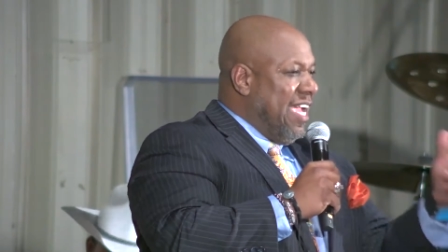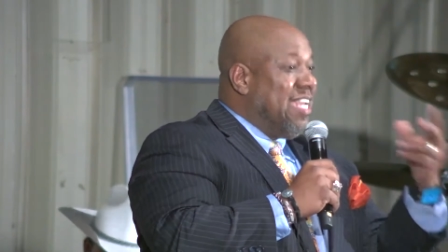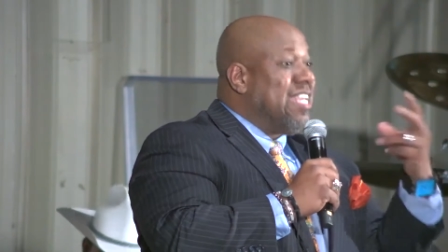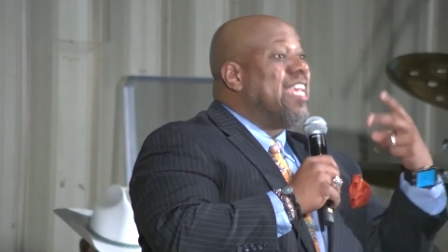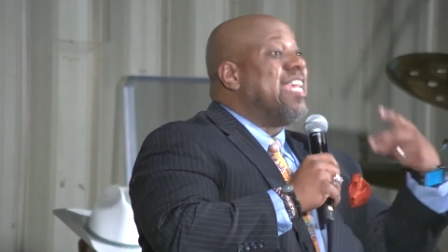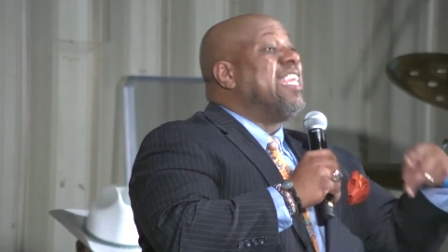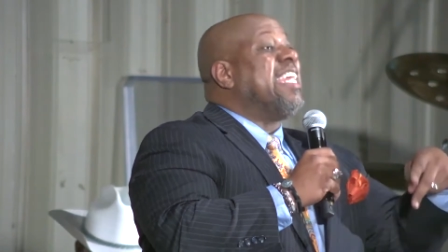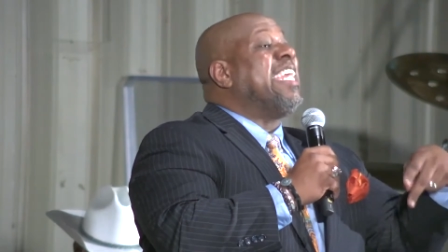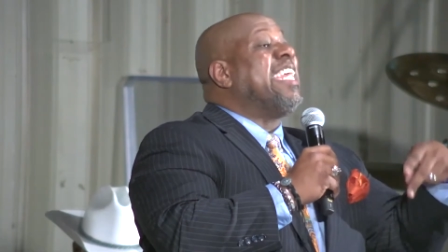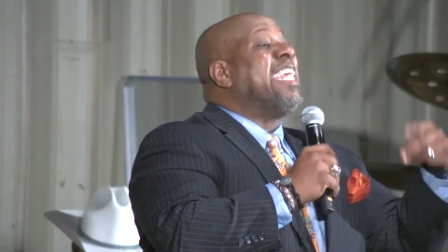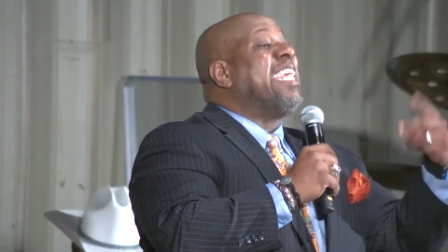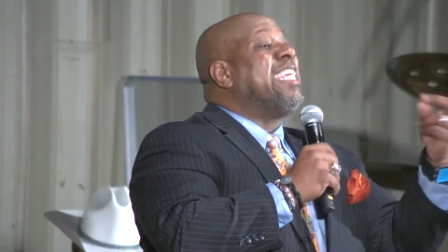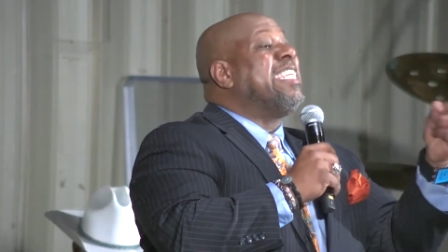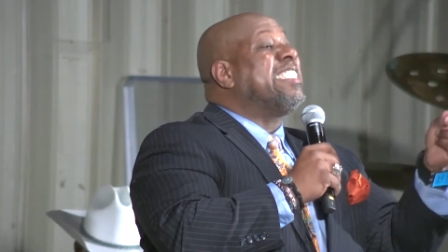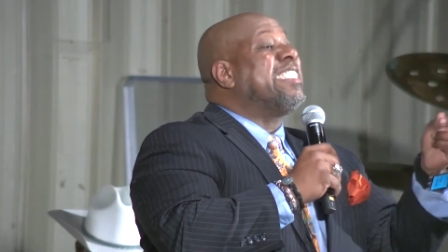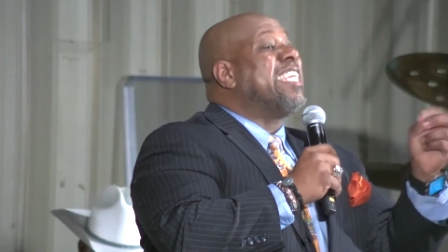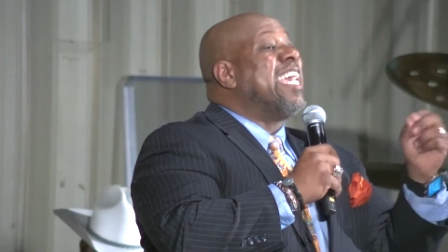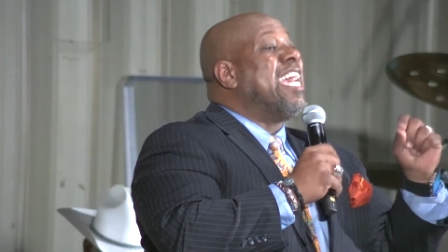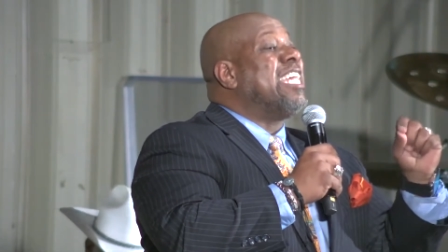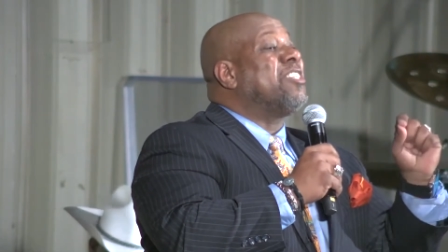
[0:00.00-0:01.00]
And then
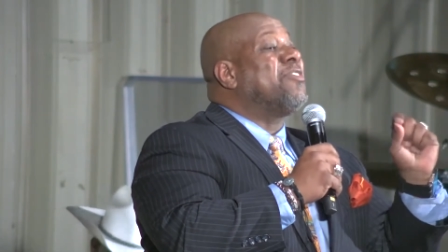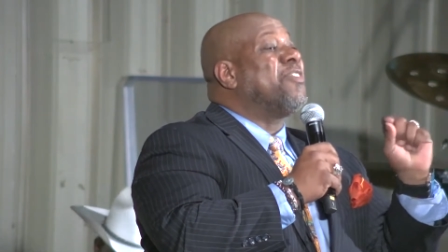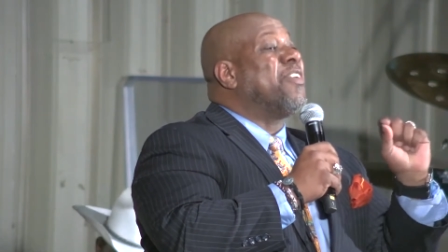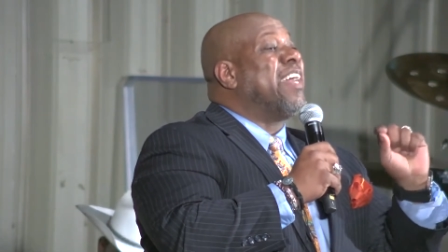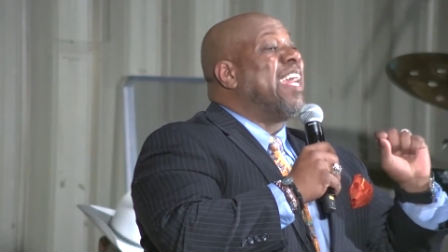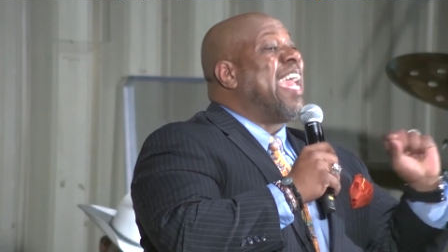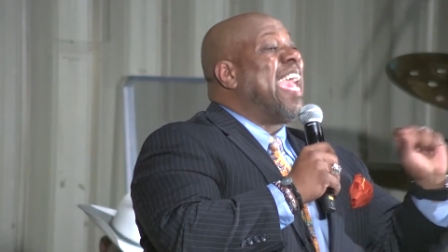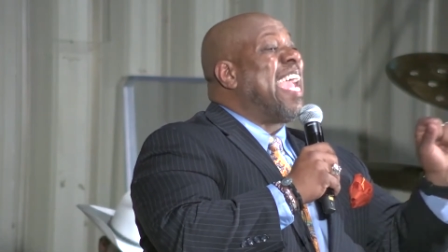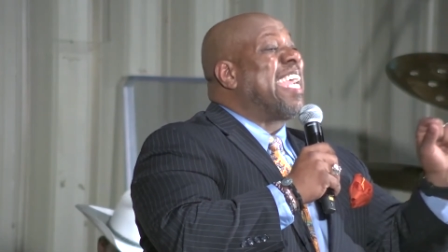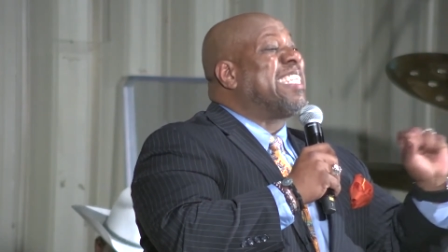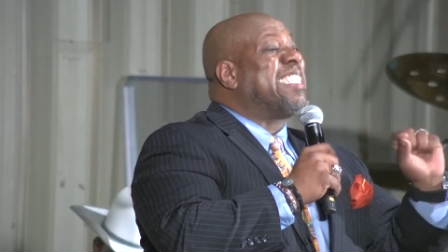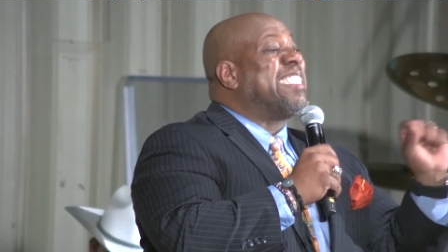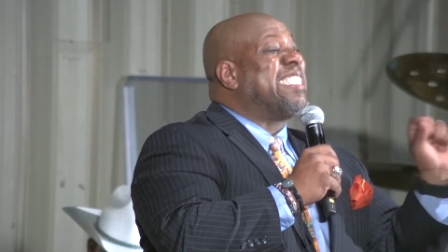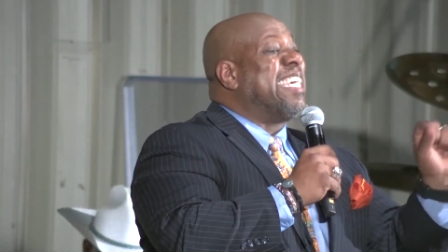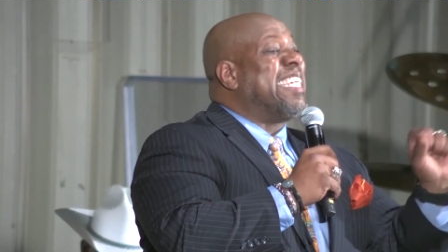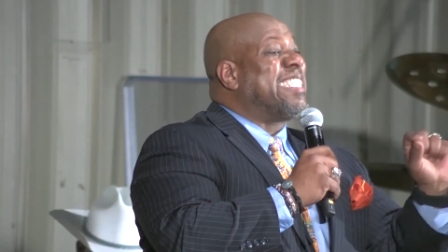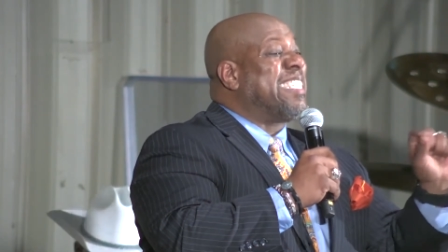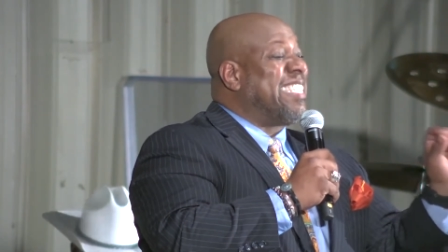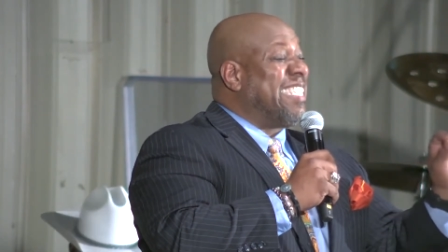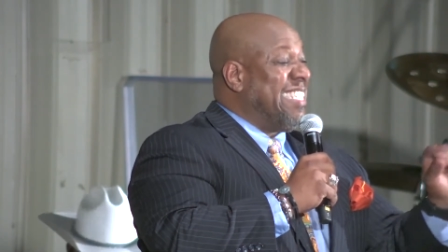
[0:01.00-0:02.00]
E stands for
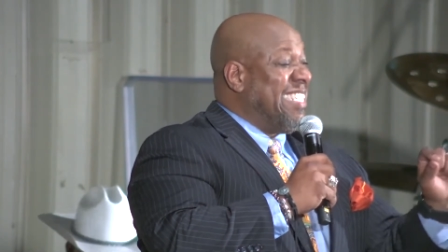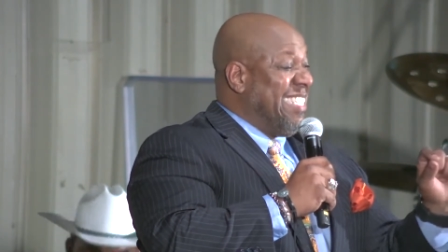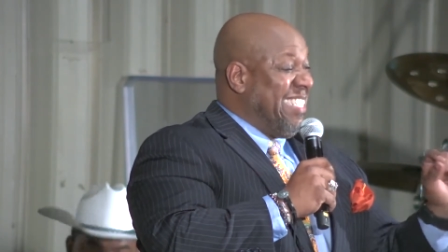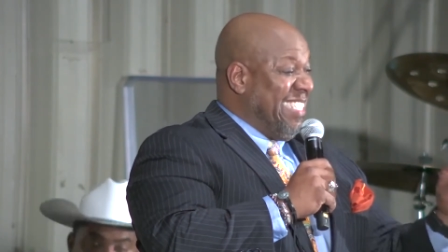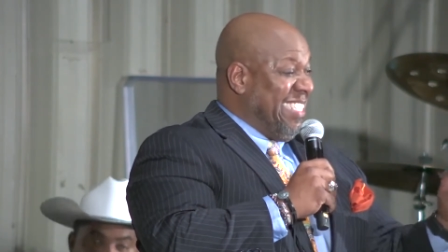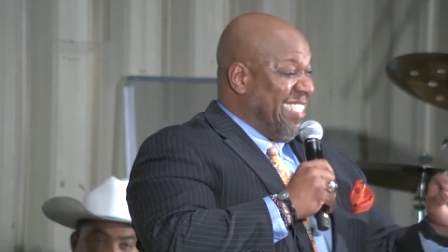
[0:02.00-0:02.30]
exit